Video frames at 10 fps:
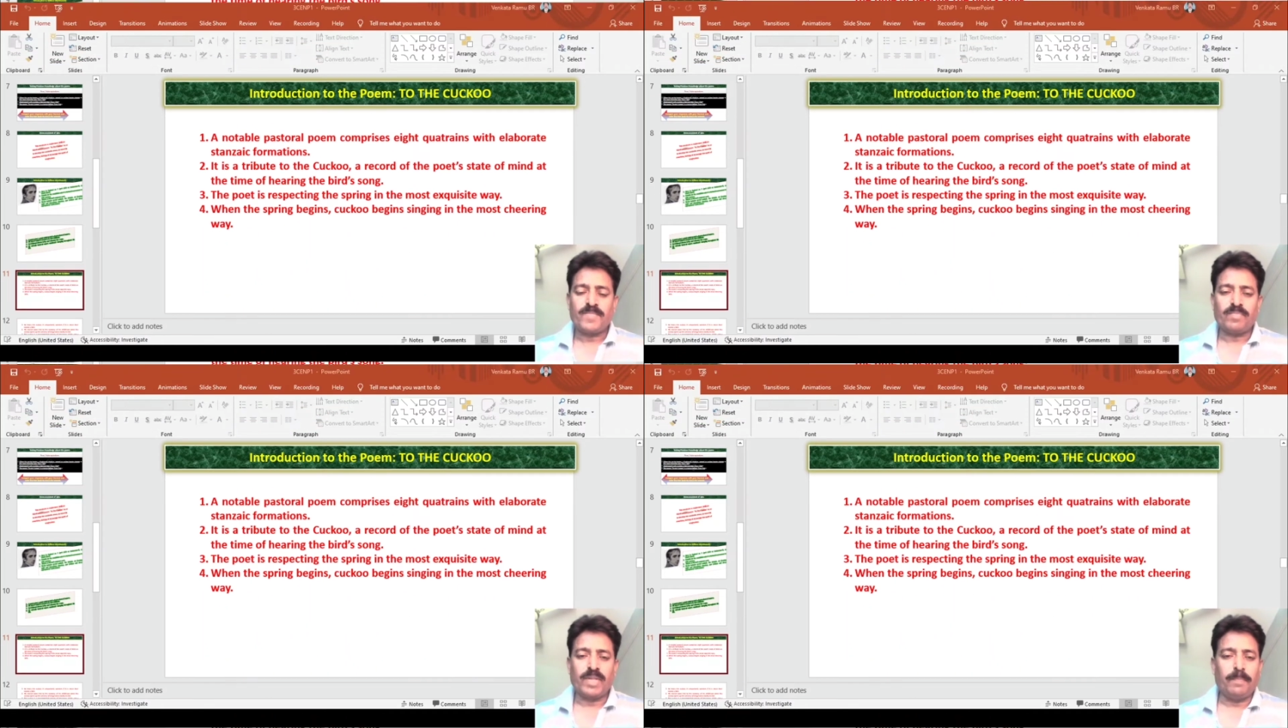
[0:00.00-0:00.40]

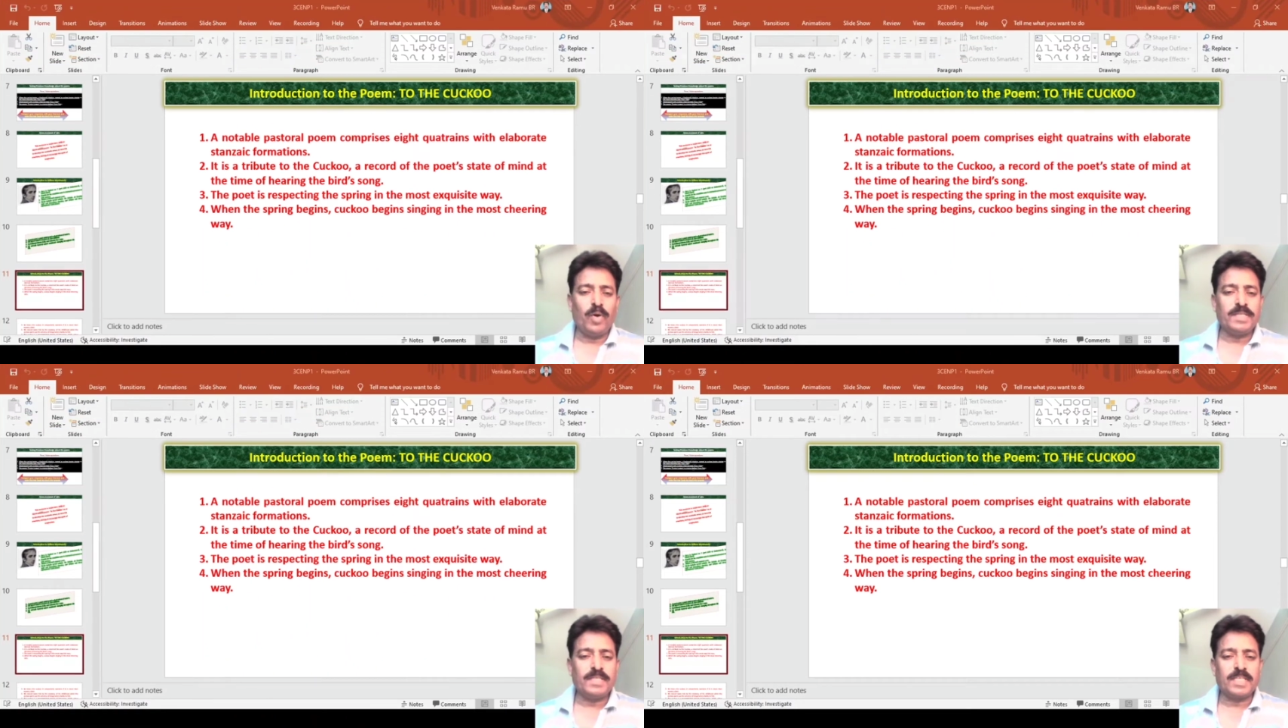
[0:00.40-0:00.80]
The
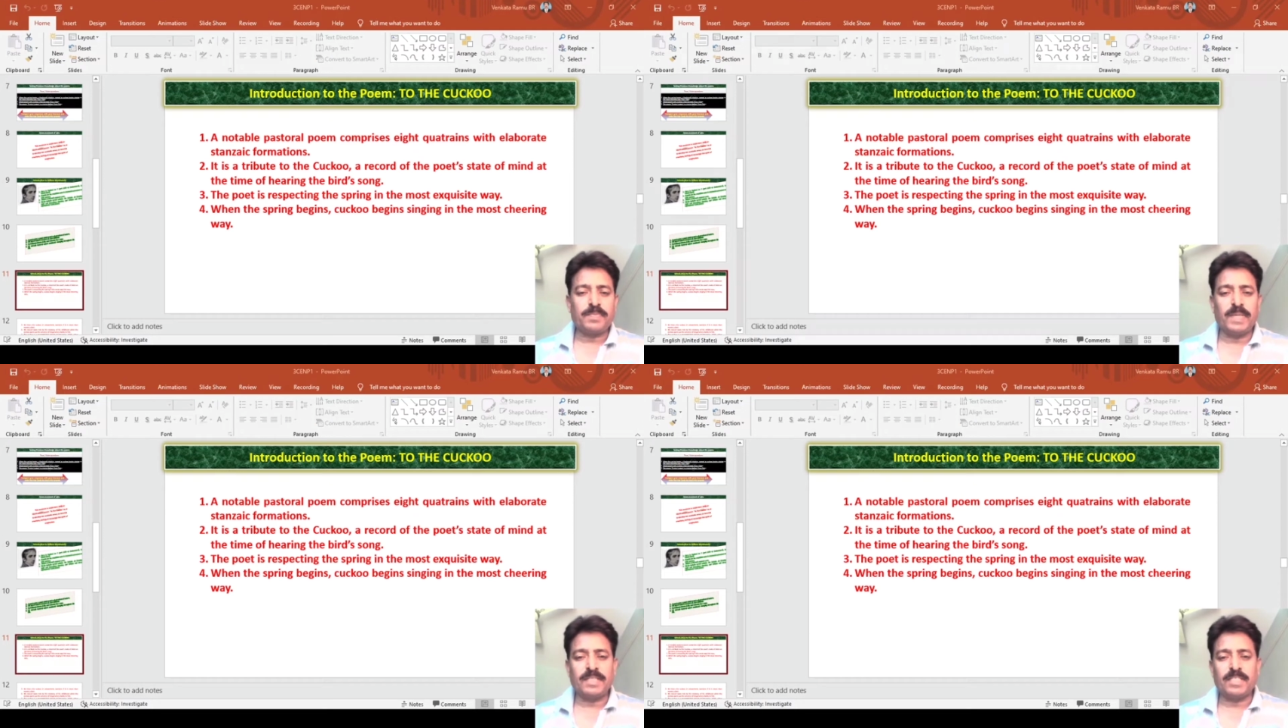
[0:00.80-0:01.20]
poet is
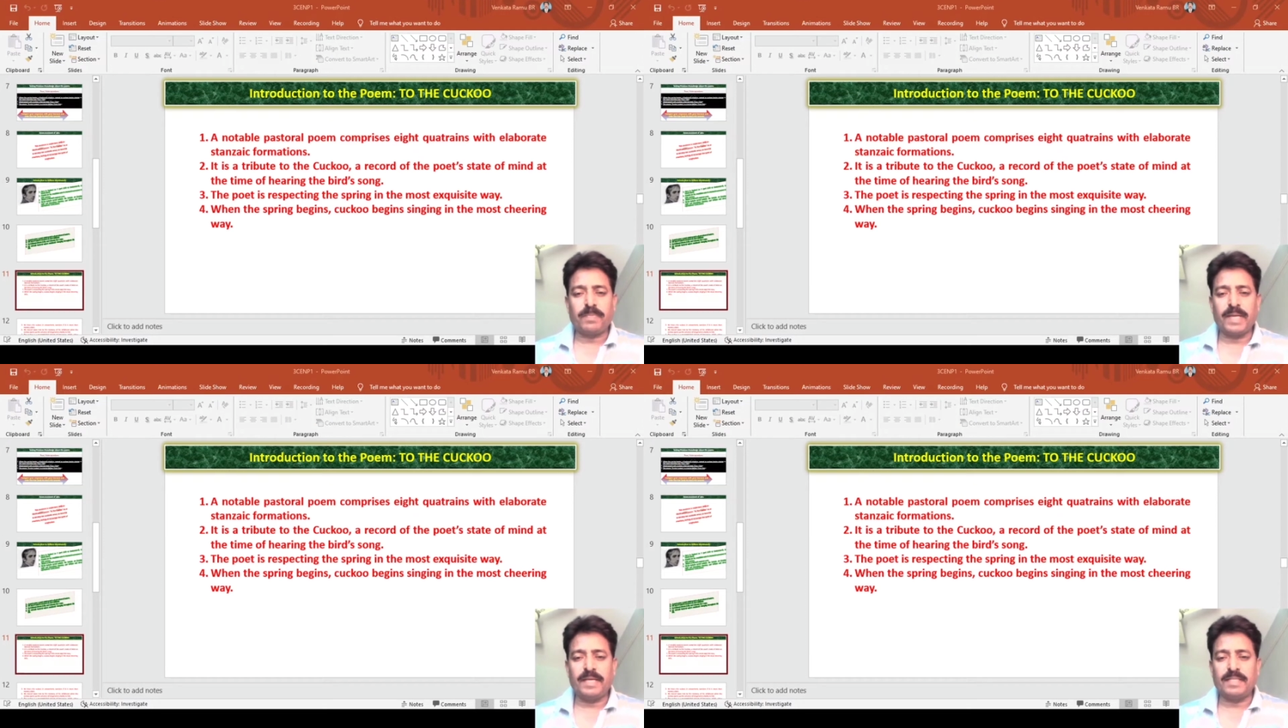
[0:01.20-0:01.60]
respecting the
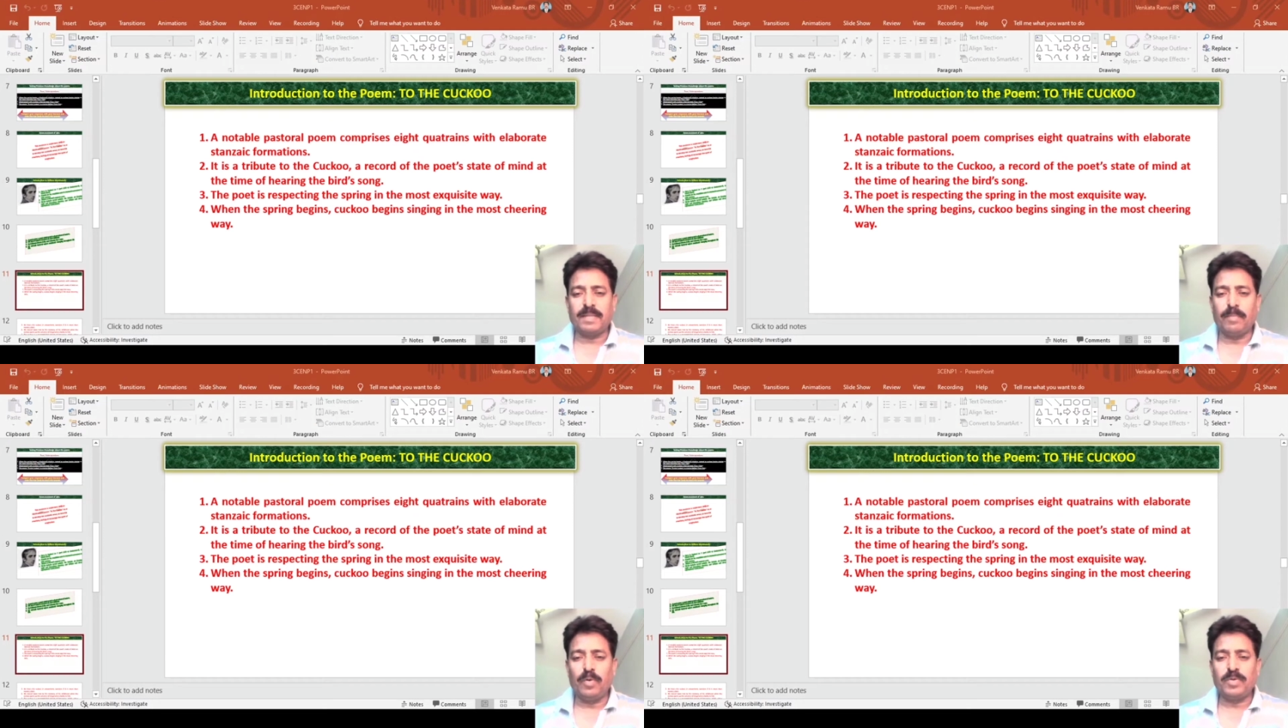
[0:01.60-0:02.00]
spring in
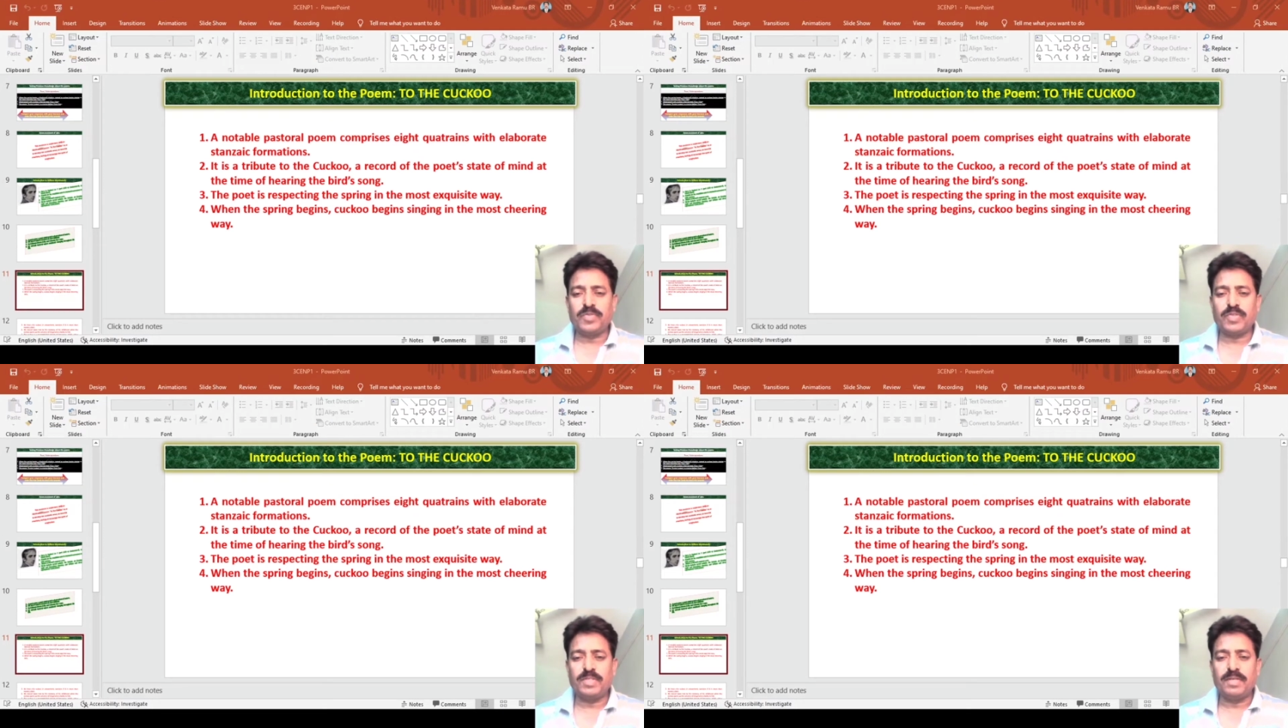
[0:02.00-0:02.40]
the
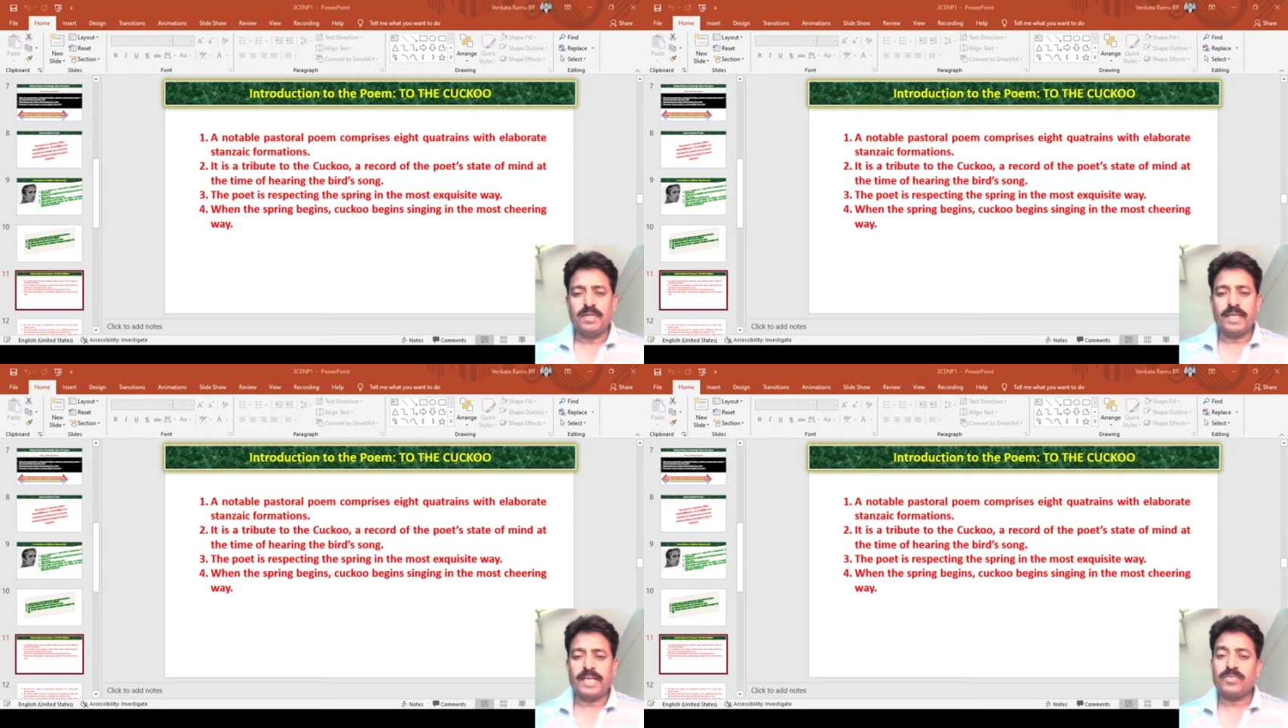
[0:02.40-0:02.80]
most
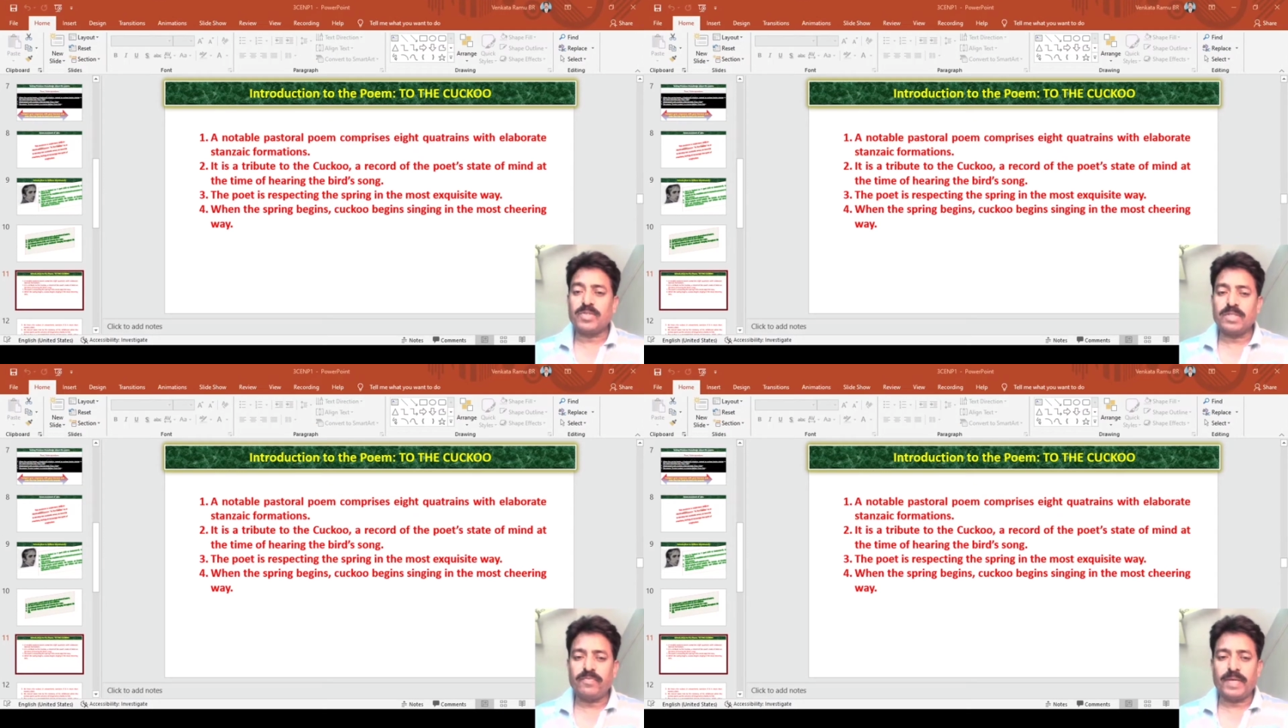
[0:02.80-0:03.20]

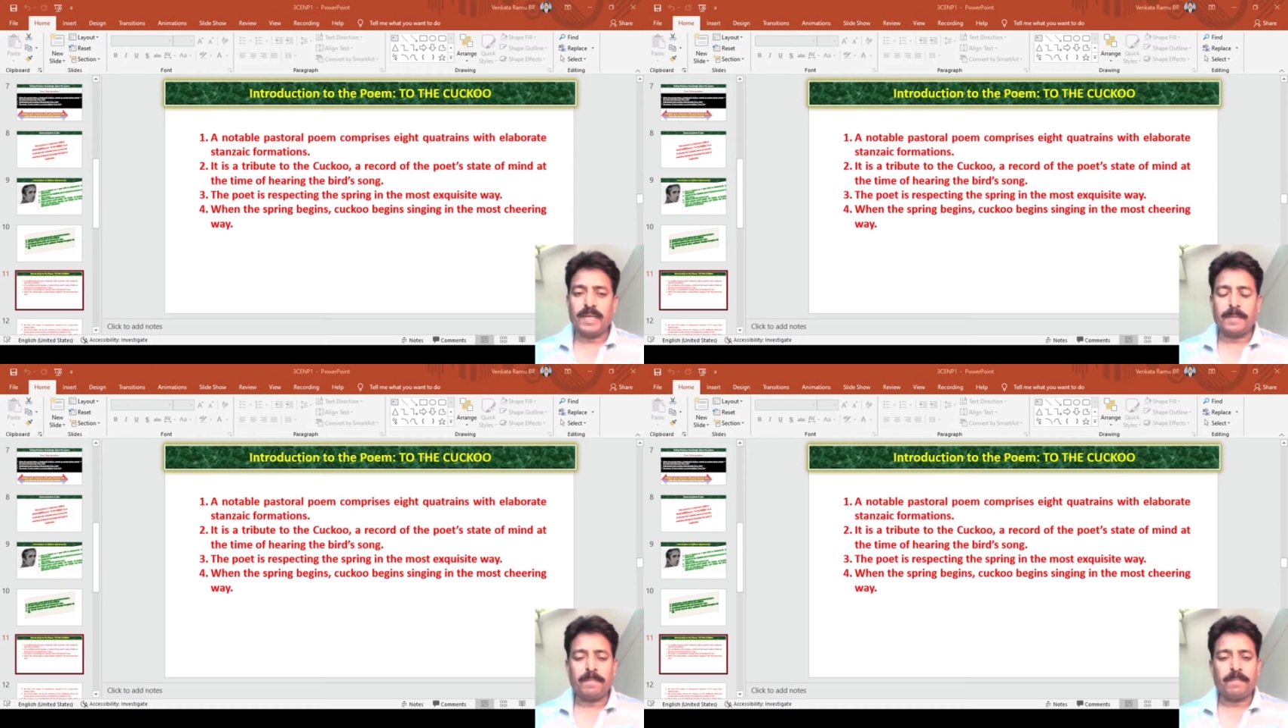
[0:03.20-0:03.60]
exquisite
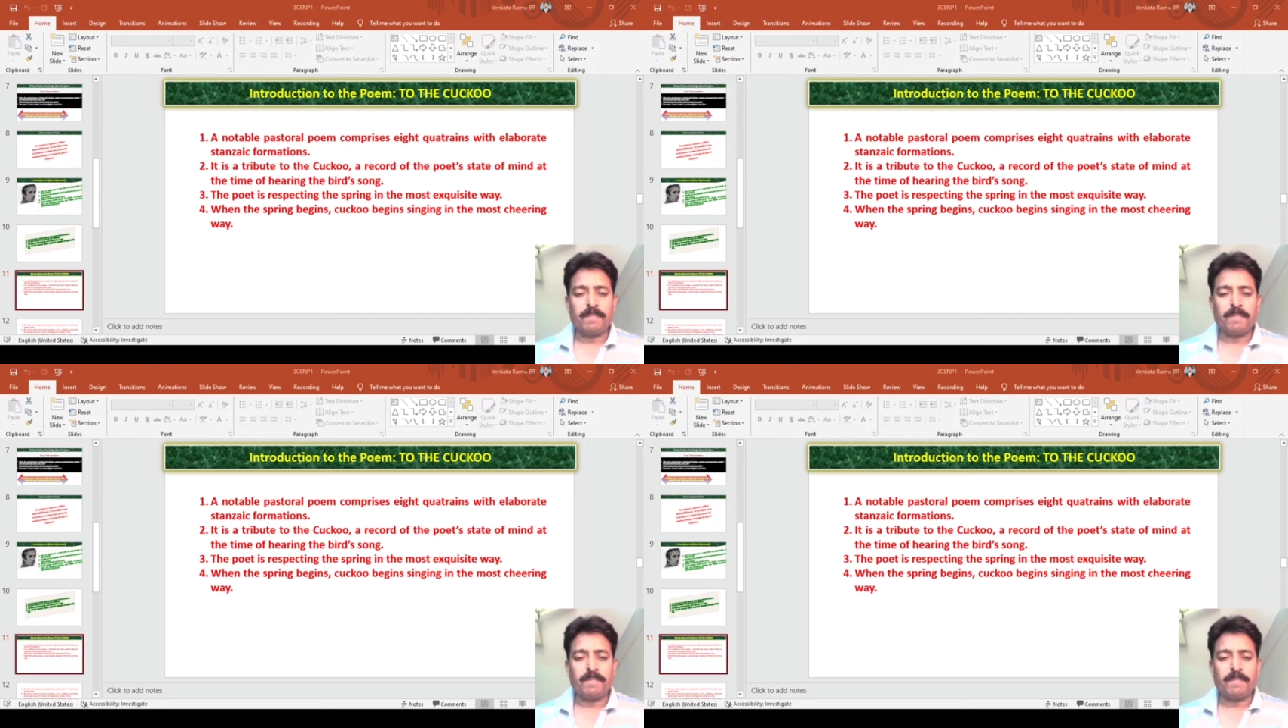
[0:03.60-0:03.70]
way.